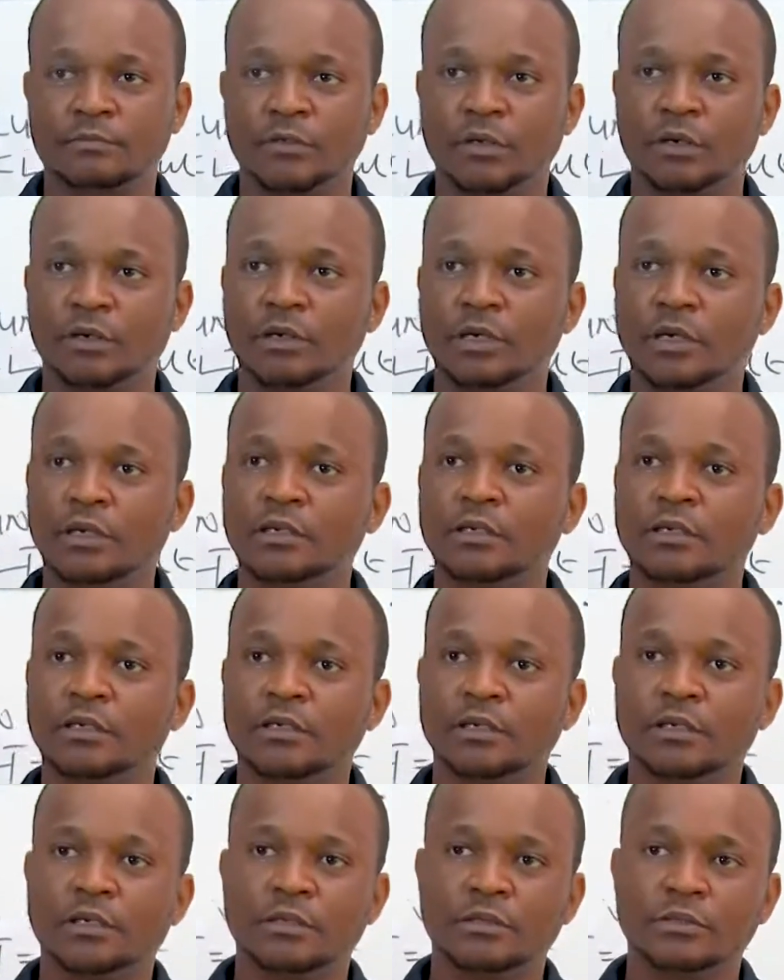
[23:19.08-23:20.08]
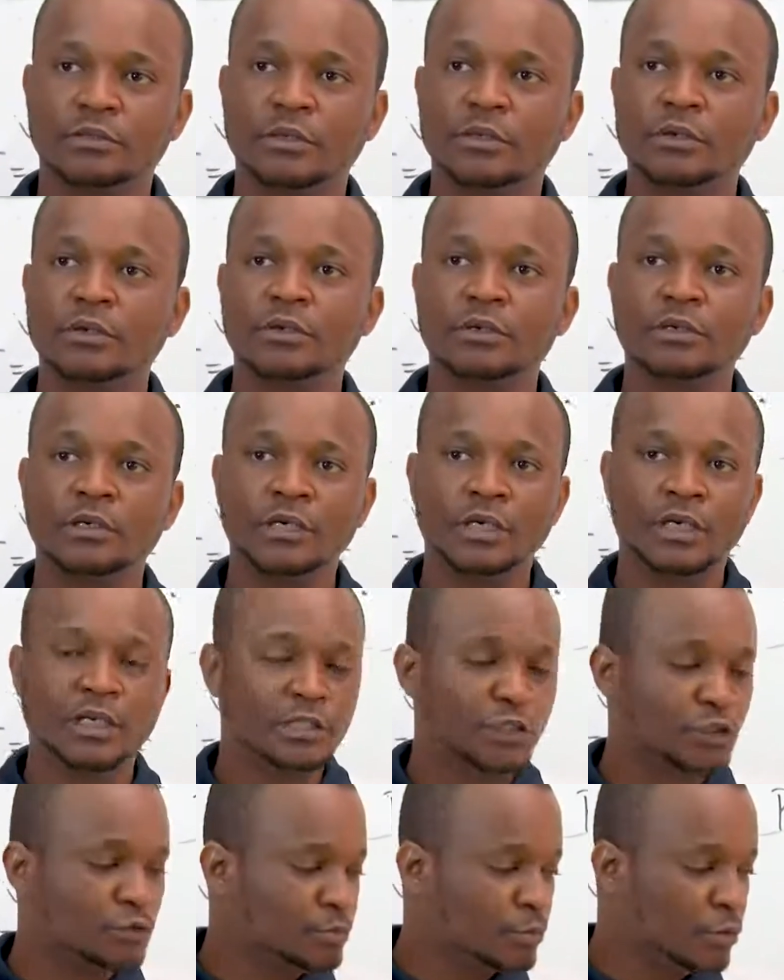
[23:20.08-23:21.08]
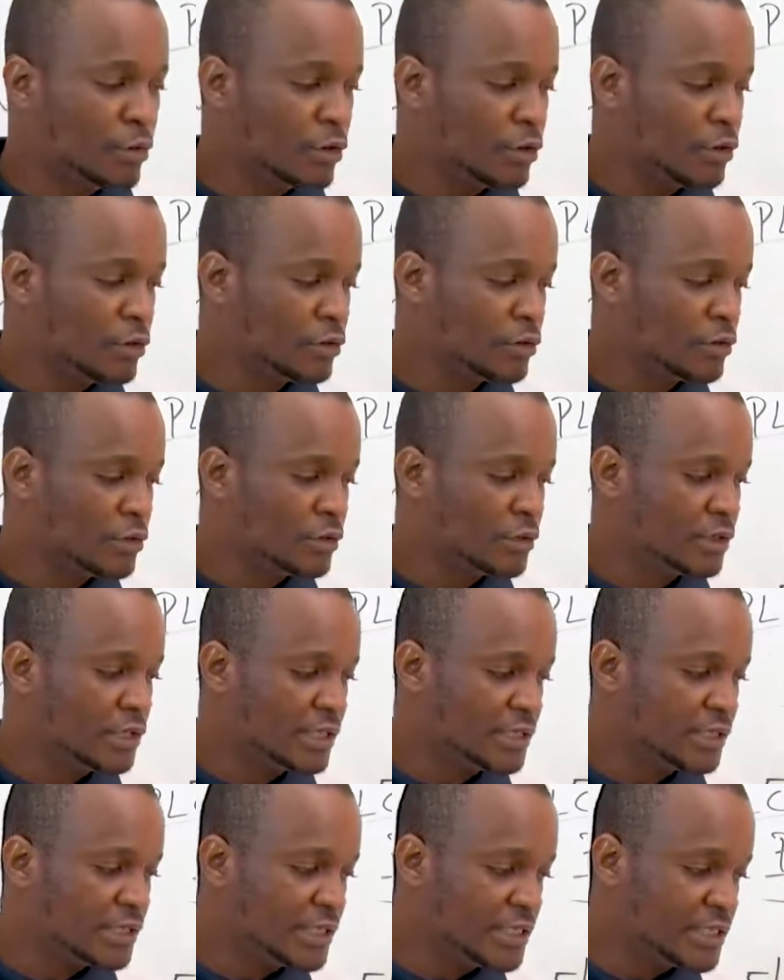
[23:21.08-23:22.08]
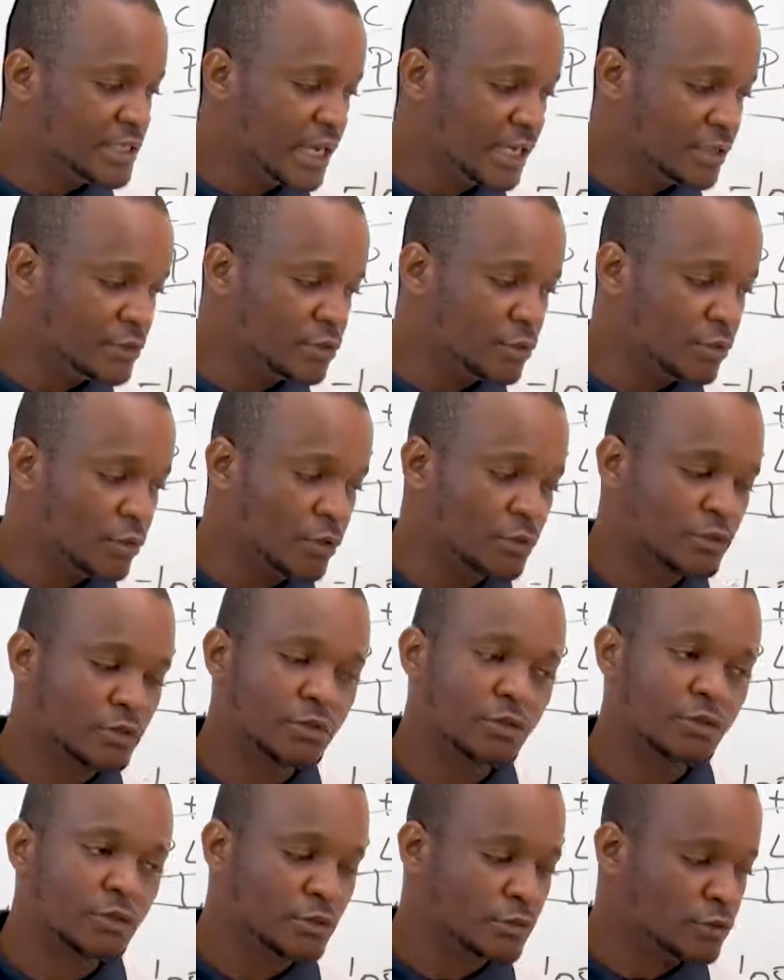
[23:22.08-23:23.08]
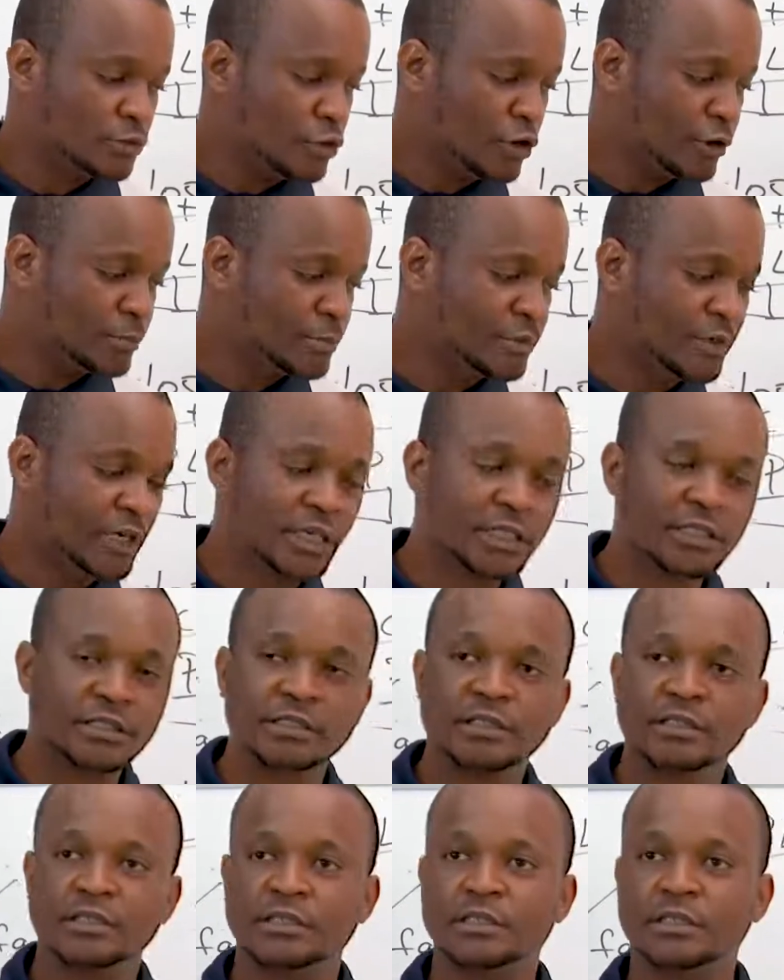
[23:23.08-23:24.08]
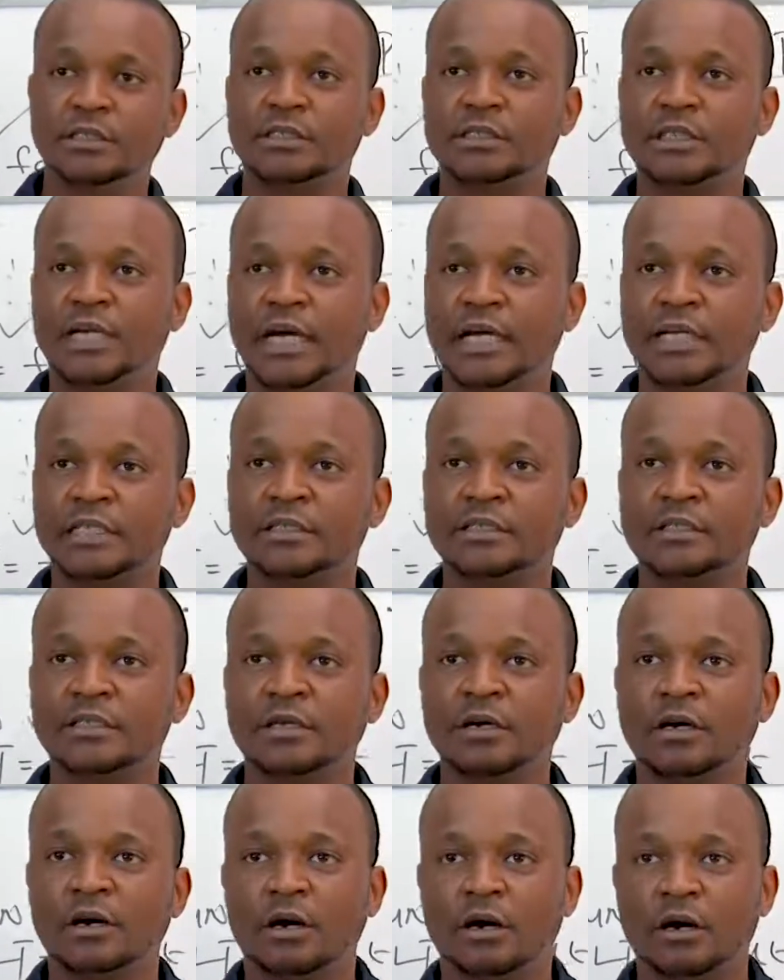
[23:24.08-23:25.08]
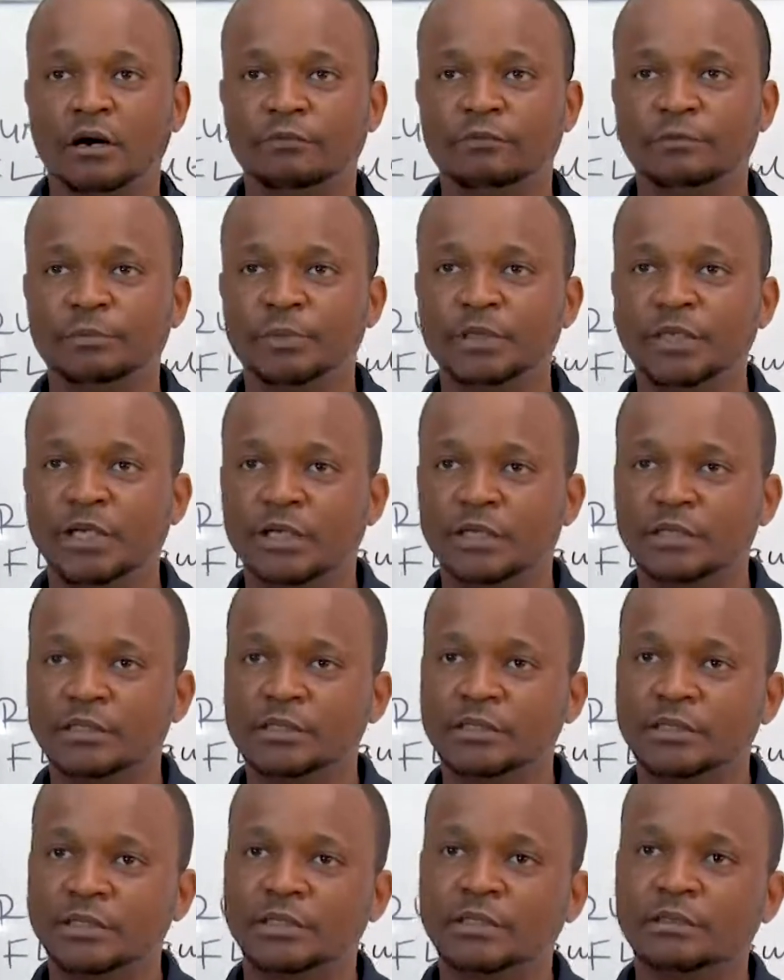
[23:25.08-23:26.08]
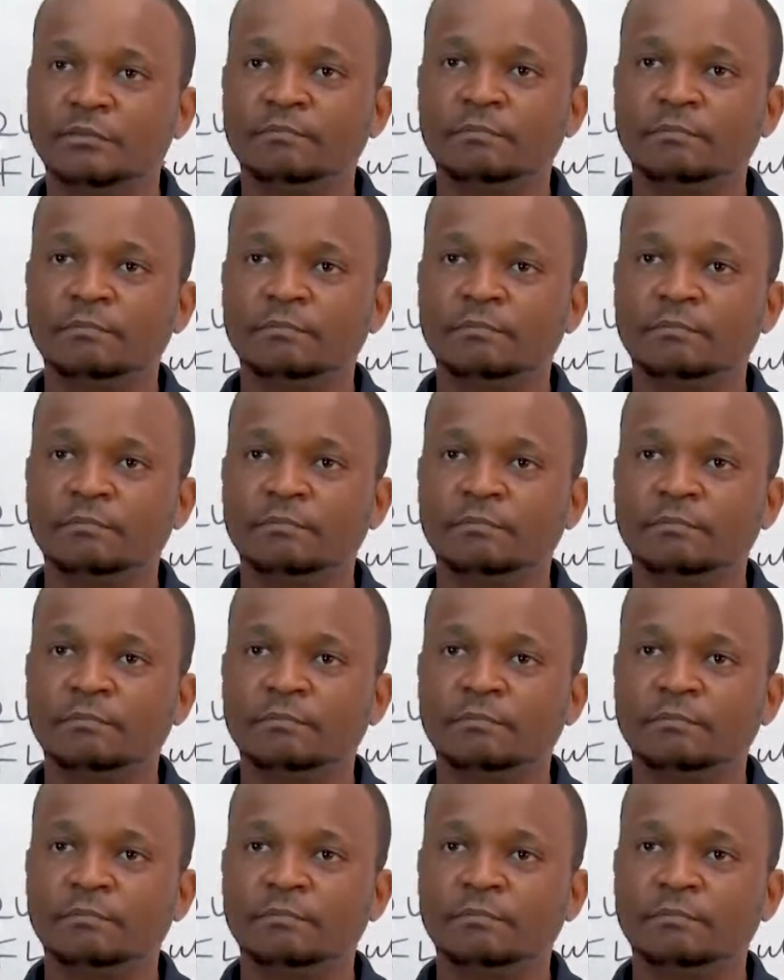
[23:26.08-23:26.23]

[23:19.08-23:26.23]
Okay, so it's easier to upgrade these kinds of PLC.